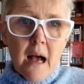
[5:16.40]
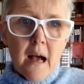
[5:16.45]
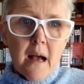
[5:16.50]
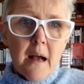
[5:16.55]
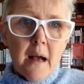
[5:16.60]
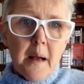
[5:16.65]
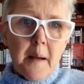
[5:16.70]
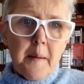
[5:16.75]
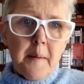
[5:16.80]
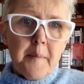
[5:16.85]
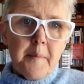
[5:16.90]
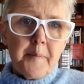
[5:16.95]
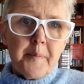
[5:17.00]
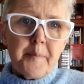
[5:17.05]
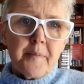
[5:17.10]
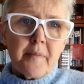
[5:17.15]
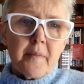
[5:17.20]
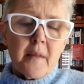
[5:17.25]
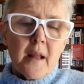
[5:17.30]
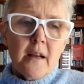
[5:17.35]

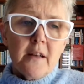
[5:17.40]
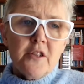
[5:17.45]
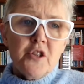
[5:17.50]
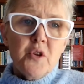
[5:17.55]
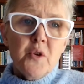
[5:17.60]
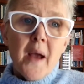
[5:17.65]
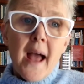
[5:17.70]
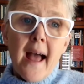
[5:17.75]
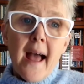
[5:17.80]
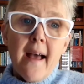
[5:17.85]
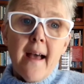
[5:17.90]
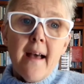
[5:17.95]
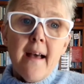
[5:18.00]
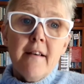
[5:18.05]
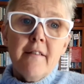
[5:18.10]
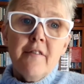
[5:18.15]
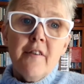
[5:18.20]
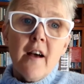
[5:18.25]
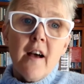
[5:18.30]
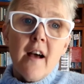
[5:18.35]
Do you
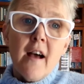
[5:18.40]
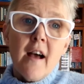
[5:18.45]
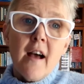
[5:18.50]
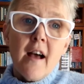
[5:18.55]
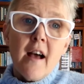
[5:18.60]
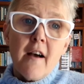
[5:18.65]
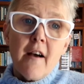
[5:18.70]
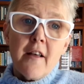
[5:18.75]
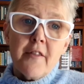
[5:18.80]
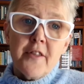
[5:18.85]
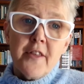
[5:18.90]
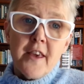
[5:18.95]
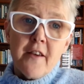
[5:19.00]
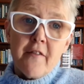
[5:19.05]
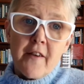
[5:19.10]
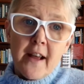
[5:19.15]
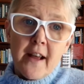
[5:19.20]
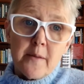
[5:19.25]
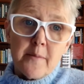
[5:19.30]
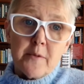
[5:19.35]
have the
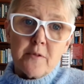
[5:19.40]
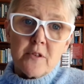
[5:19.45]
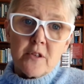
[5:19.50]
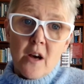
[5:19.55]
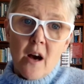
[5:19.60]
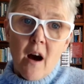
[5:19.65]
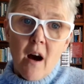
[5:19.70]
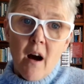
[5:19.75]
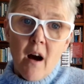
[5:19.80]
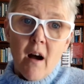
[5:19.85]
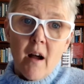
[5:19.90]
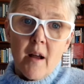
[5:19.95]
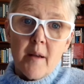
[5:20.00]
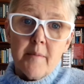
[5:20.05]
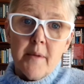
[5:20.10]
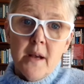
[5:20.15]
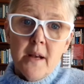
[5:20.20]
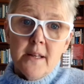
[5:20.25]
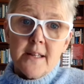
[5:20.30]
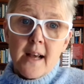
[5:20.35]
available
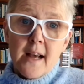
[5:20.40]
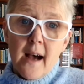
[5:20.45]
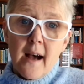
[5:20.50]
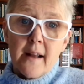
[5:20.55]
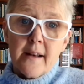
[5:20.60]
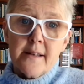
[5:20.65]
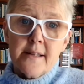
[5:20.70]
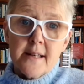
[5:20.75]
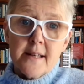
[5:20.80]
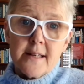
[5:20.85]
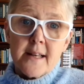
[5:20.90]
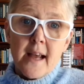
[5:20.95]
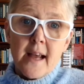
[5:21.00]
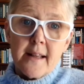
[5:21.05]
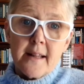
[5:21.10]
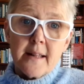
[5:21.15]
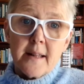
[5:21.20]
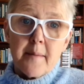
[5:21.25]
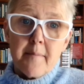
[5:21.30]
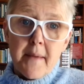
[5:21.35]
time to
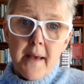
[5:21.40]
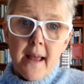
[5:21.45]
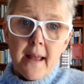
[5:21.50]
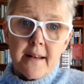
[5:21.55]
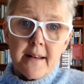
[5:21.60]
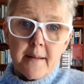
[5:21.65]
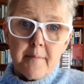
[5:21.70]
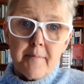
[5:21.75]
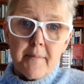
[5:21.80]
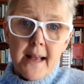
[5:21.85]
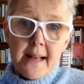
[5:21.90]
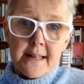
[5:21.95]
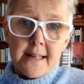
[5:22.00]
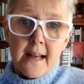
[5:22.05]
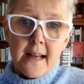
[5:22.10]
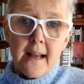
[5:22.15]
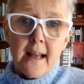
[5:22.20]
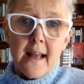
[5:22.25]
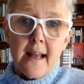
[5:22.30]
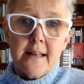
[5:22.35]
undertake the
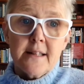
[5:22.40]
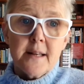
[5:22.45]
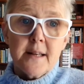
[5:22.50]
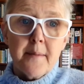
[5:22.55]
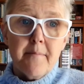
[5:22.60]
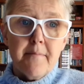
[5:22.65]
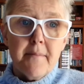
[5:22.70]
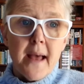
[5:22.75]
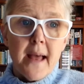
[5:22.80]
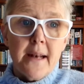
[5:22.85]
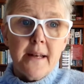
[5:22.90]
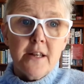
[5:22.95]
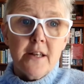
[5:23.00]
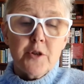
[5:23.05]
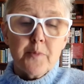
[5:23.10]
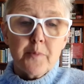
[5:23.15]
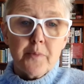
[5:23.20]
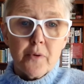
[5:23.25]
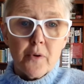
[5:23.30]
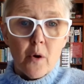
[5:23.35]
matter and to
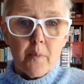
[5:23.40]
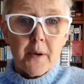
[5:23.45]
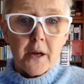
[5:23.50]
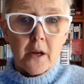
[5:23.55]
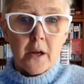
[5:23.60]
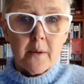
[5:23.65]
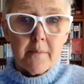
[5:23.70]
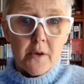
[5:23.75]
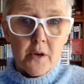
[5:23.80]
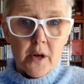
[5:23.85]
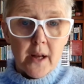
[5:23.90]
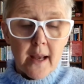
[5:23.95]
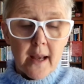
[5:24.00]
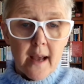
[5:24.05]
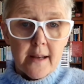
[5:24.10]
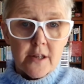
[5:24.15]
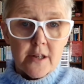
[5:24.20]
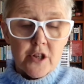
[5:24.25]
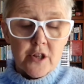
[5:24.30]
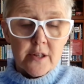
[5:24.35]
manage proper
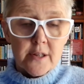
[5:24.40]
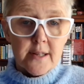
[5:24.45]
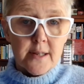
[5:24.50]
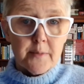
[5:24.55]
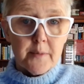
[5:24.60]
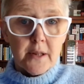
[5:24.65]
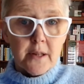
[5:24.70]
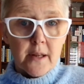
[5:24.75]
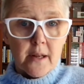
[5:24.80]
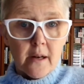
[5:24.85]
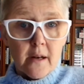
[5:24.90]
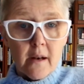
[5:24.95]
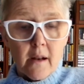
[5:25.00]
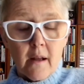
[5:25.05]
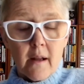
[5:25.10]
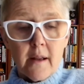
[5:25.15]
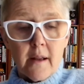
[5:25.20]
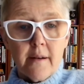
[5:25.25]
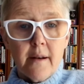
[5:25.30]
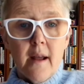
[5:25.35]
communications with the
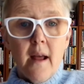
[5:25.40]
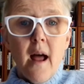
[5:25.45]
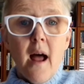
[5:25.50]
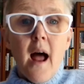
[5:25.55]
client?